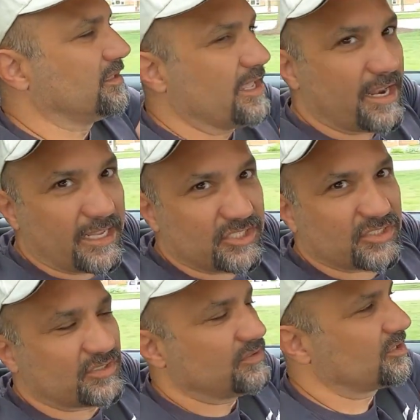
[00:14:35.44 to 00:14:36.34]
then
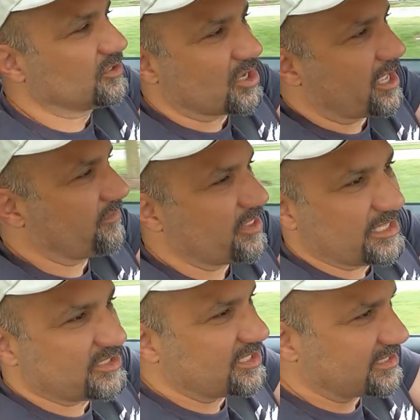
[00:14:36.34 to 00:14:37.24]
because
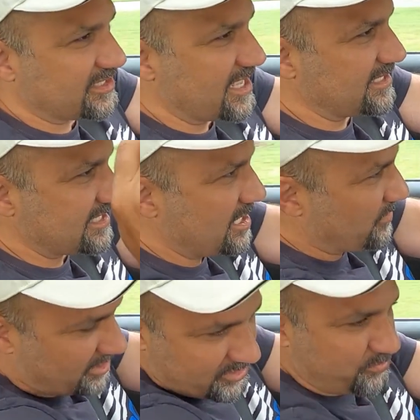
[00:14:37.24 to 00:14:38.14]
everything sticks to that tape,
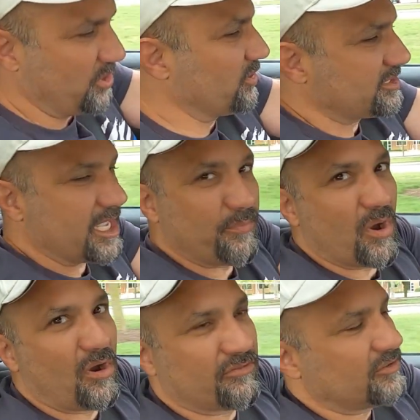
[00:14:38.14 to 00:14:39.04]
I just peel the tape
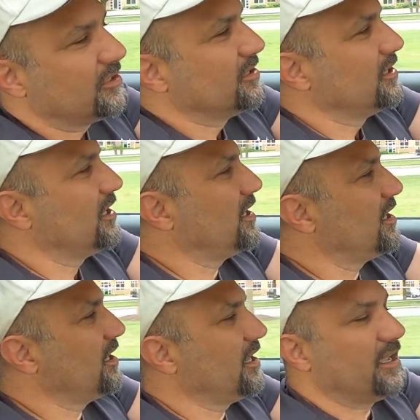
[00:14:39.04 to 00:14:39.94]
off
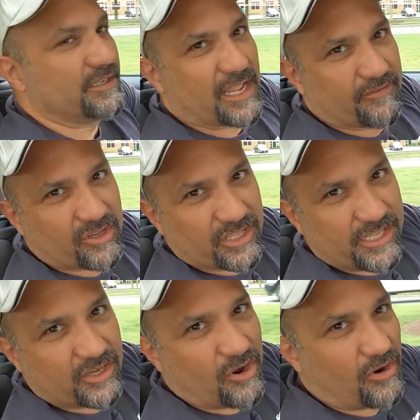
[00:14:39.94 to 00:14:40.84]
and have a
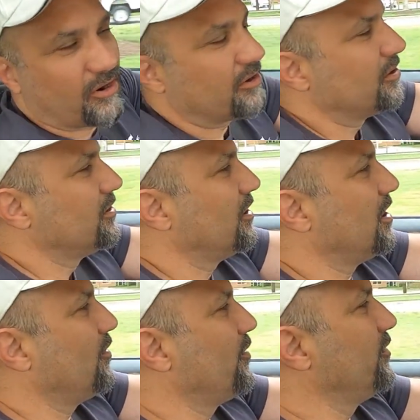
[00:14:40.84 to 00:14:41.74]
clean car
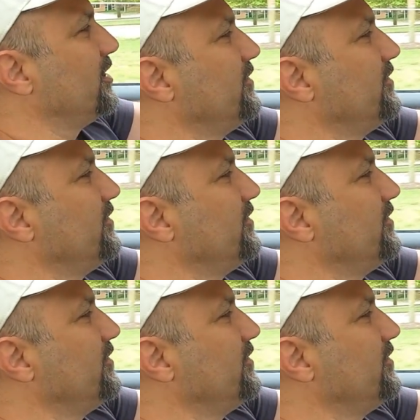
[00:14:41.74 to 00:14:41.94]
when we